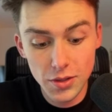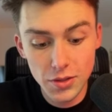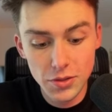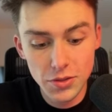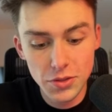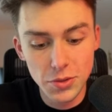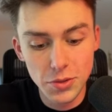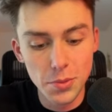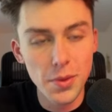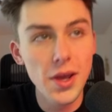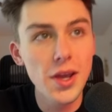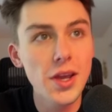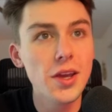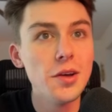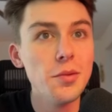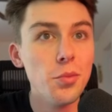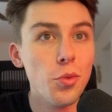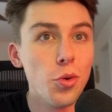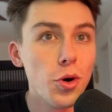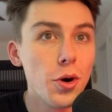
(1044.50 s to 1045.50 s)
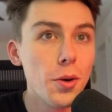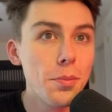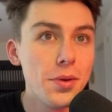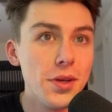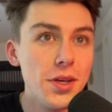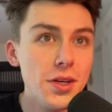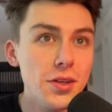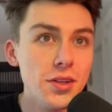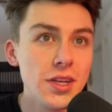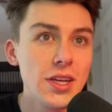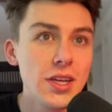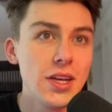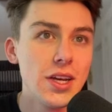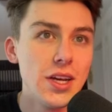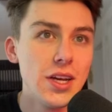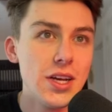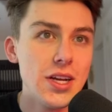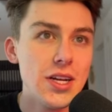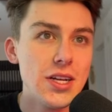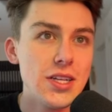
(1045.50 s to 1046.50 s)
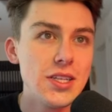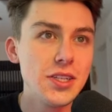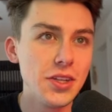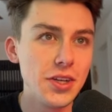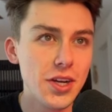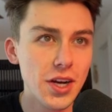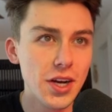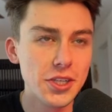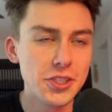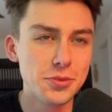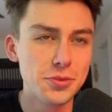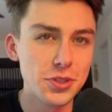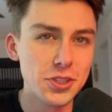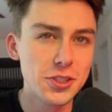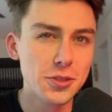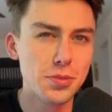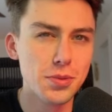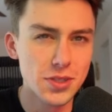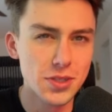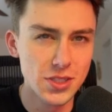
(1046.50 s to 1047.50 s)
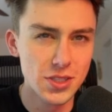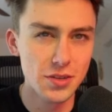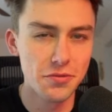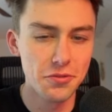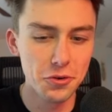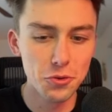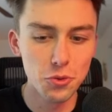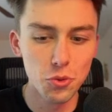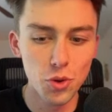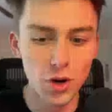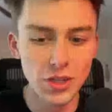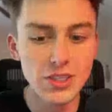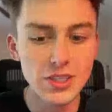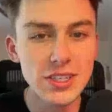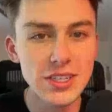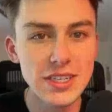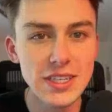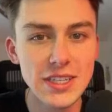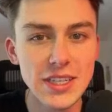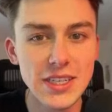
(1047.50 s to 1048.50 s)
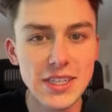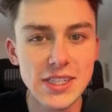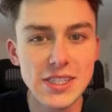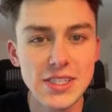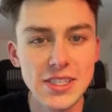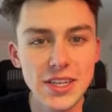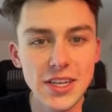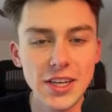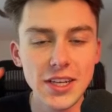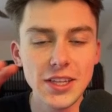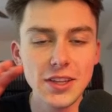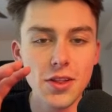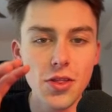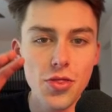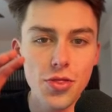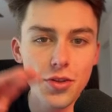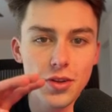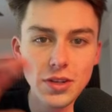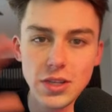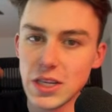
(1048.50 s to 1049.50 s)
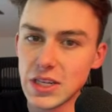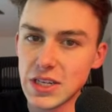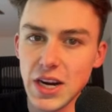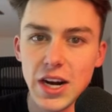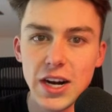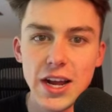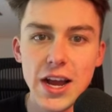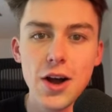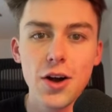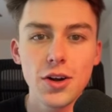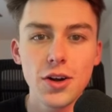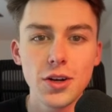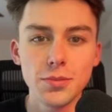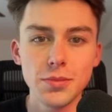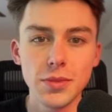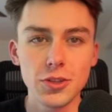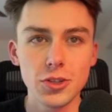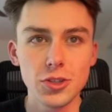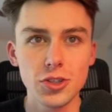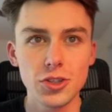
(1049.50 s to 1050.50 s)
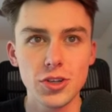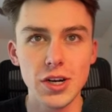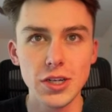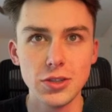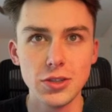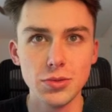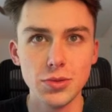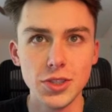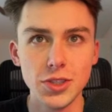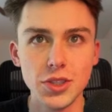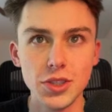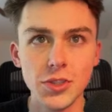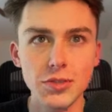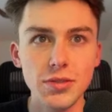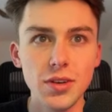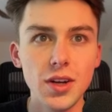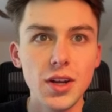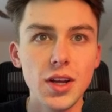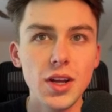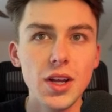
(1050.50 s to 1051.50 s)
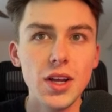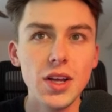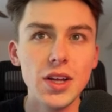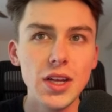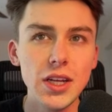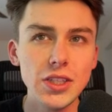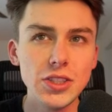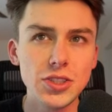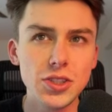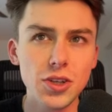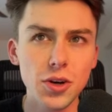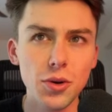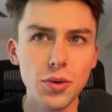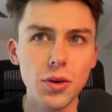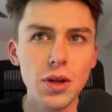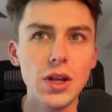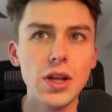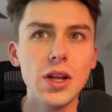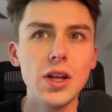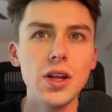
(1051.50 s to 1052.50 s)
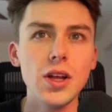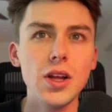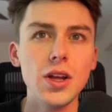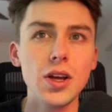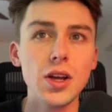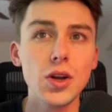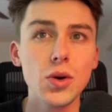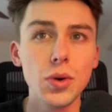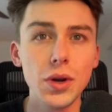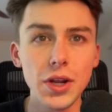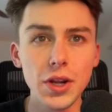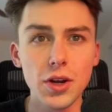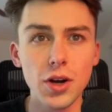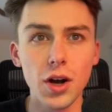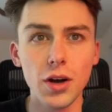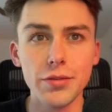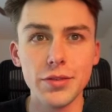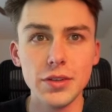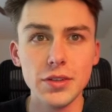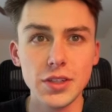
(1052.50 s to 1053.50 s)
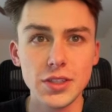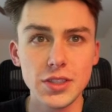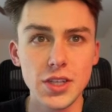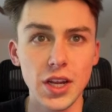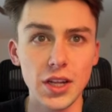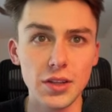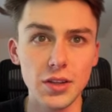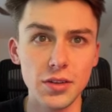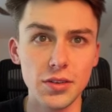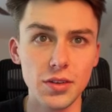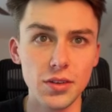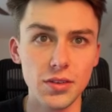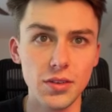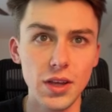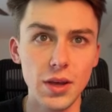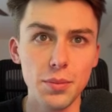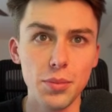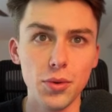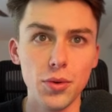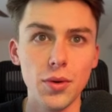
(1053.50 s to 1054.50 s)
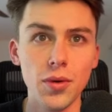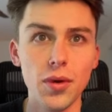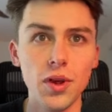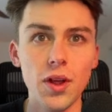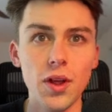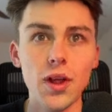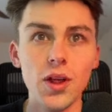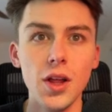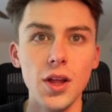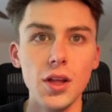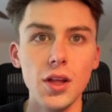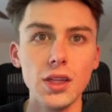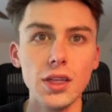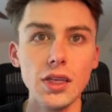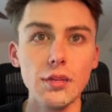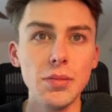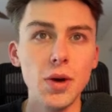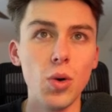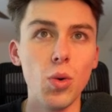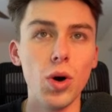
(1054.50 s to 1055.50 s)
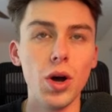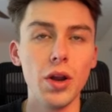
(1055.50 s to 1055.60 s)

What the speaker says: to make it more appealing to the customer's specific wants and needs and the desired outcome that they're trying to achieve. And so quitting coffee, let's take this example. Email one of